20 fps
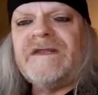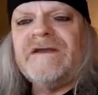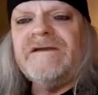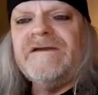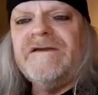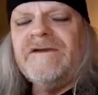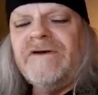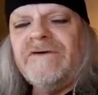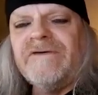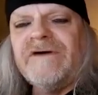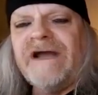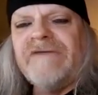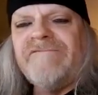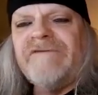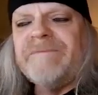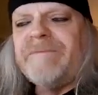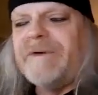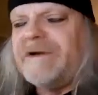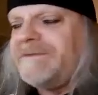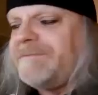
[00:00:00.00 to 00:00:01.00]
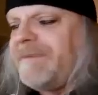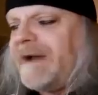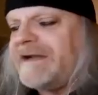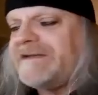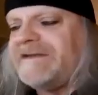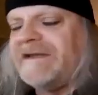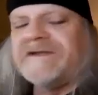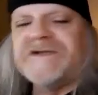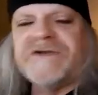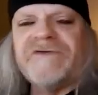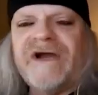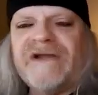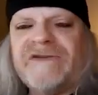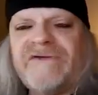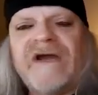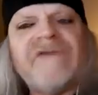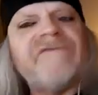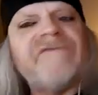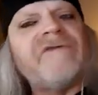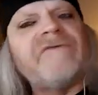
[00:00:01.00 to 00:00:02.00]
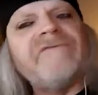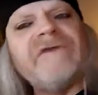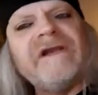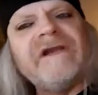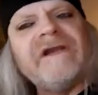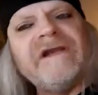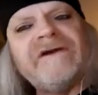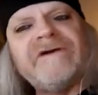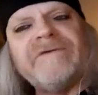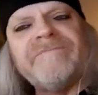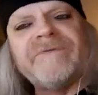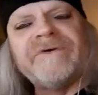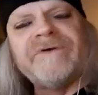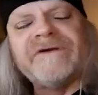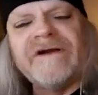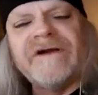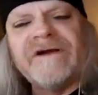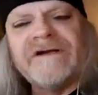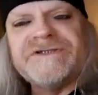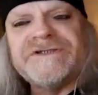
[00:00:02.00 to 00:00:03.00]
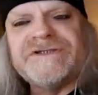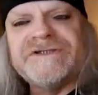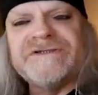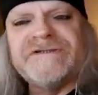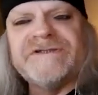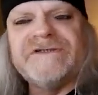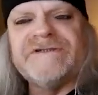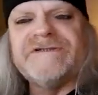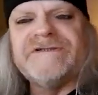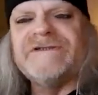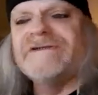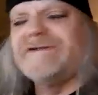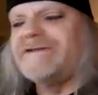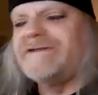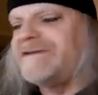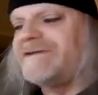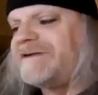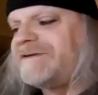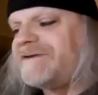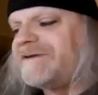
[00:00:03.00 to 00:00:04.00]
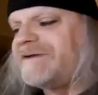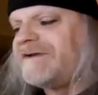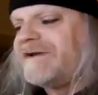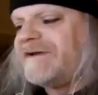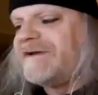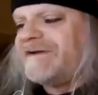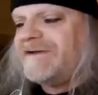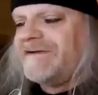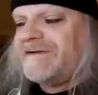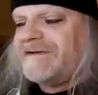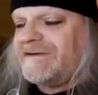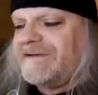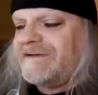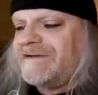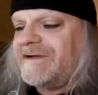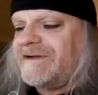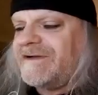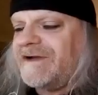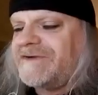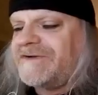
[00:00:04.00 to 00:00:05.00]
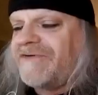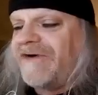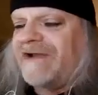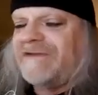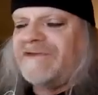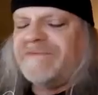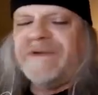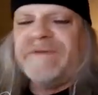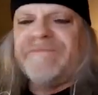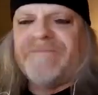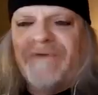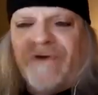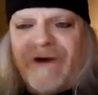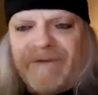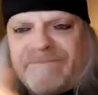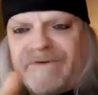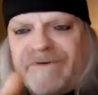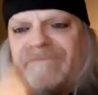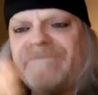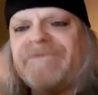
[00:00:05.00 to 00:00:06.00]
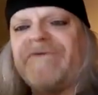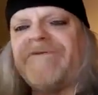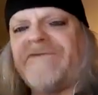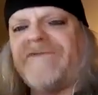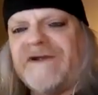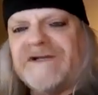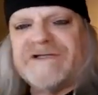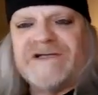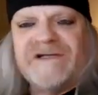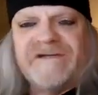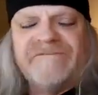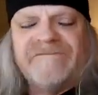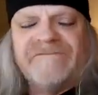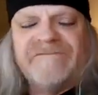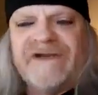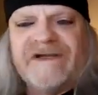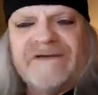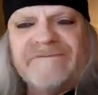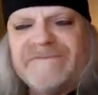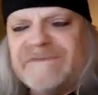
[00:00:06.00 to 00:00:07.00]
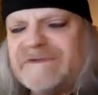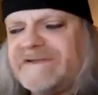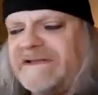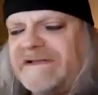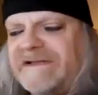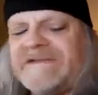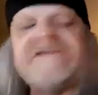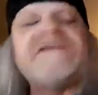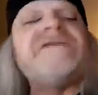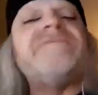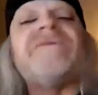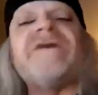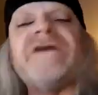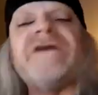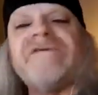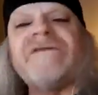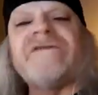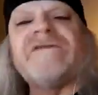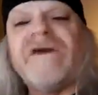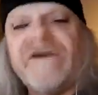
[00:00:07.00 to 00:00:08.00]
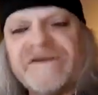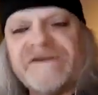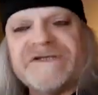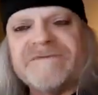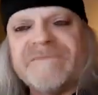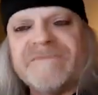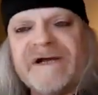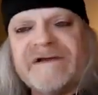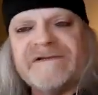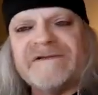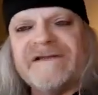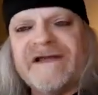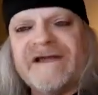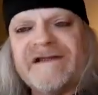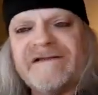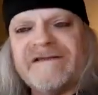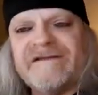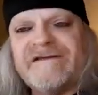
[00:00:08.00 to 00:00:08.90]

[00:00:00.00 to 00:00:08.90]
Everybody back then tried to have a really good production and tried to be proper and professional, and Venom didn't seem to give a toss about that.